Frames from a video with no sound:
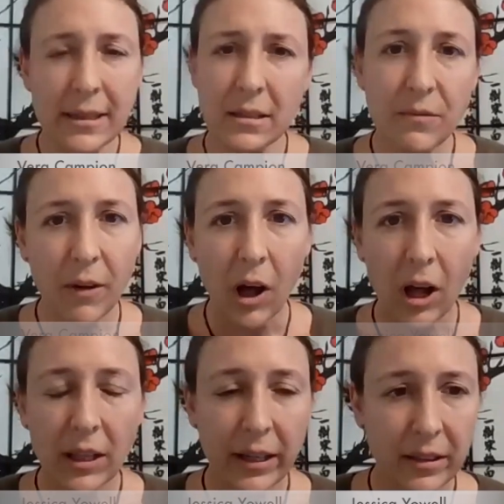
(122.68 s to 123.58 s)
this
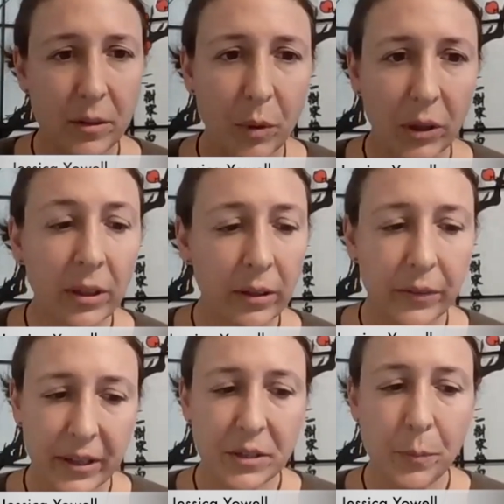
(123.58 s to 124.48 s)
fall in the book?
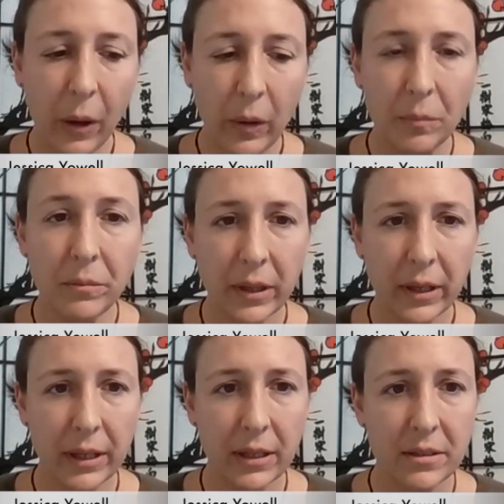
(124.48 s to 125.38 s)
This poem
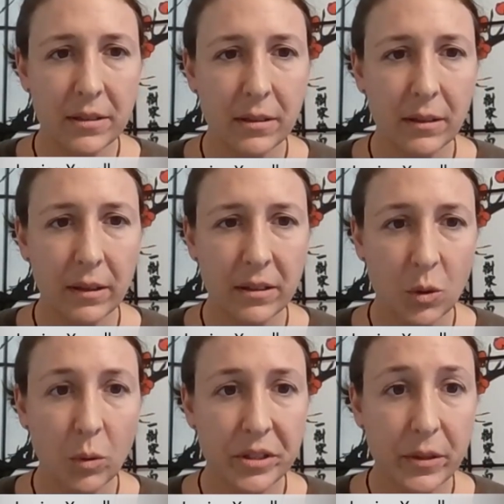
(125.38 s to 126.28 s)
is
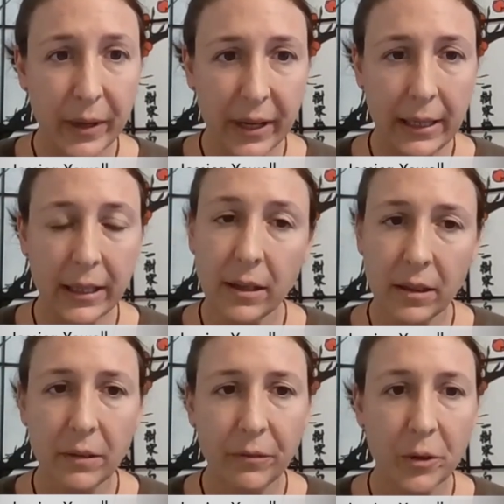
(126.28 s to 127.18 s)
towards the beginning
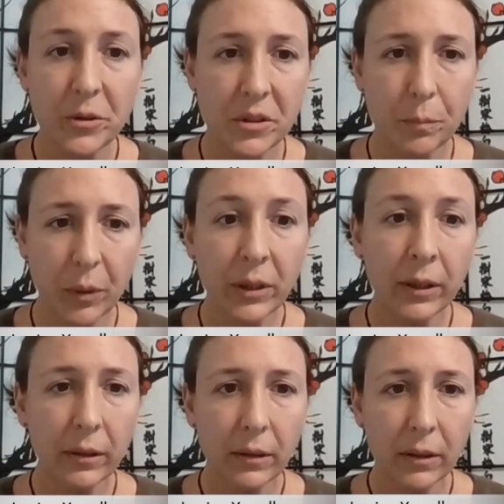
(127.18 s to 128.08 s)
in the first book.